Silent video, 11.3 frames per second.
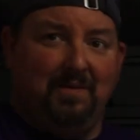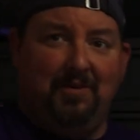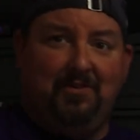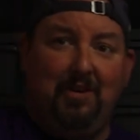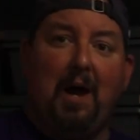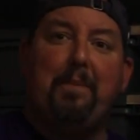
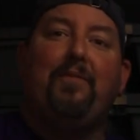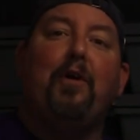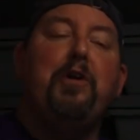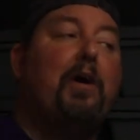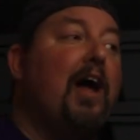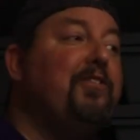Would you? Now, before
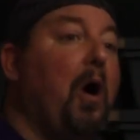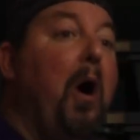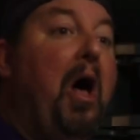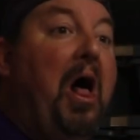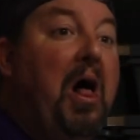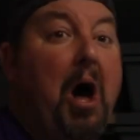you guys go,
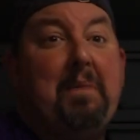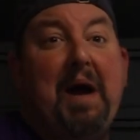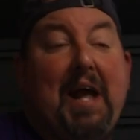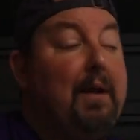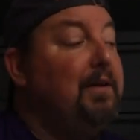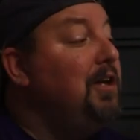oh my
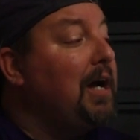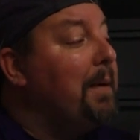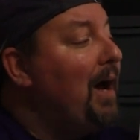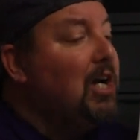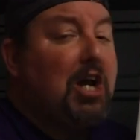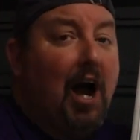God, look, I'm
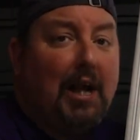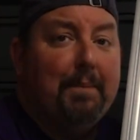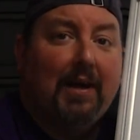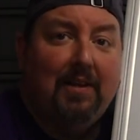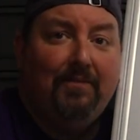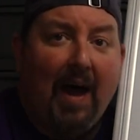not talking
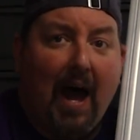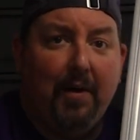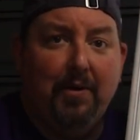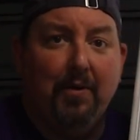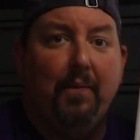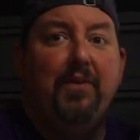about the
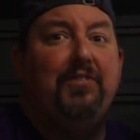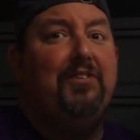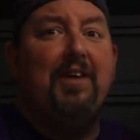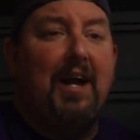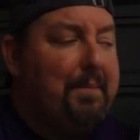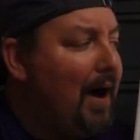value. This
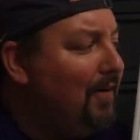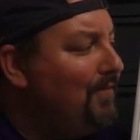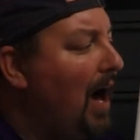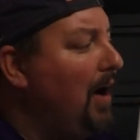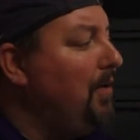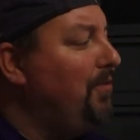is not about
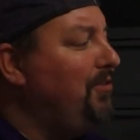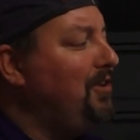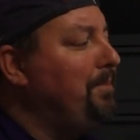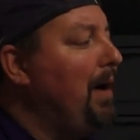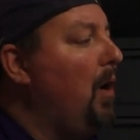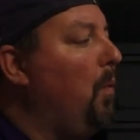value. This is
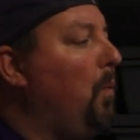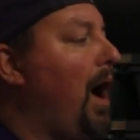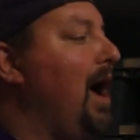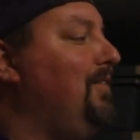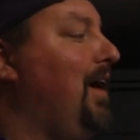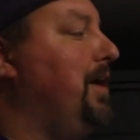about
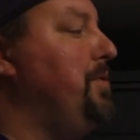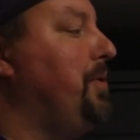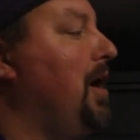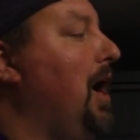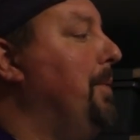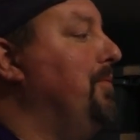why value
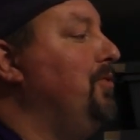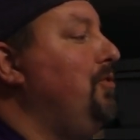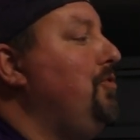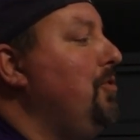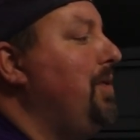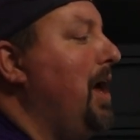comes.
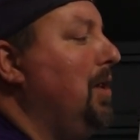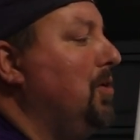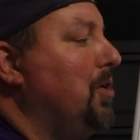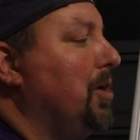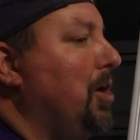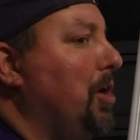Do they
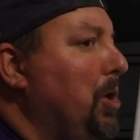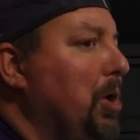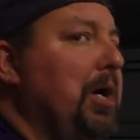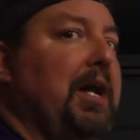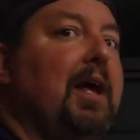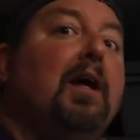look
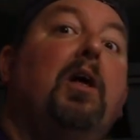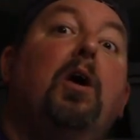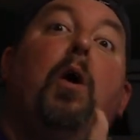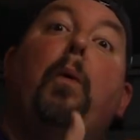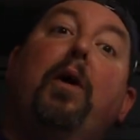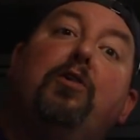good?
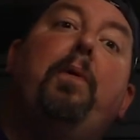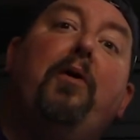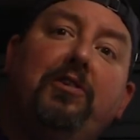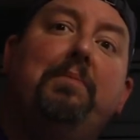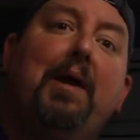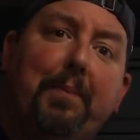We're
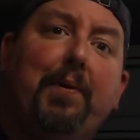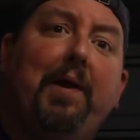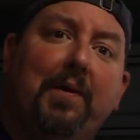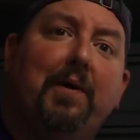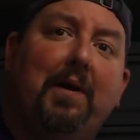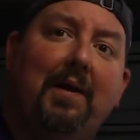supposed to make
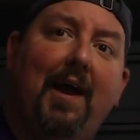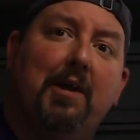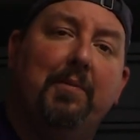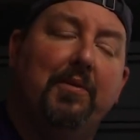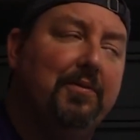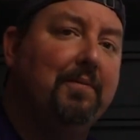pretty looking
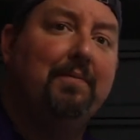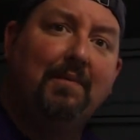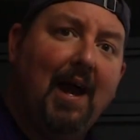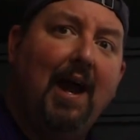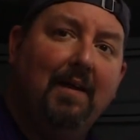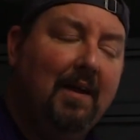animals,
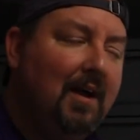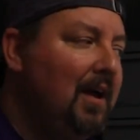okay?